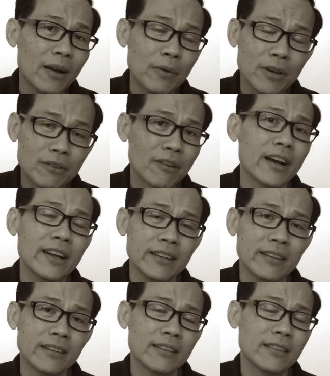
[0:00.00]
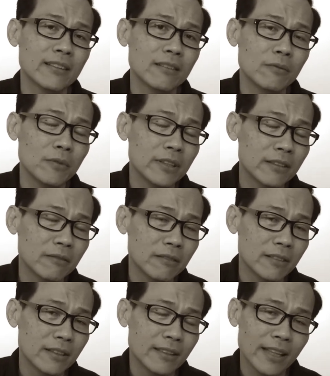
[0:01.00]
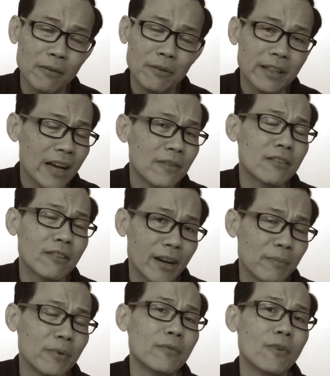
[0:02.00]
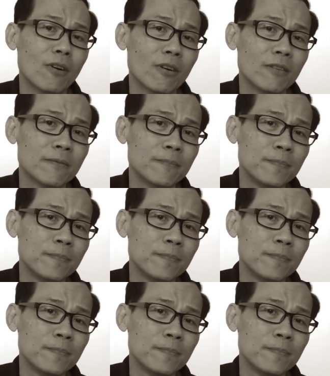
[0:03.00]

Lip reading: And we cried like we never cried before.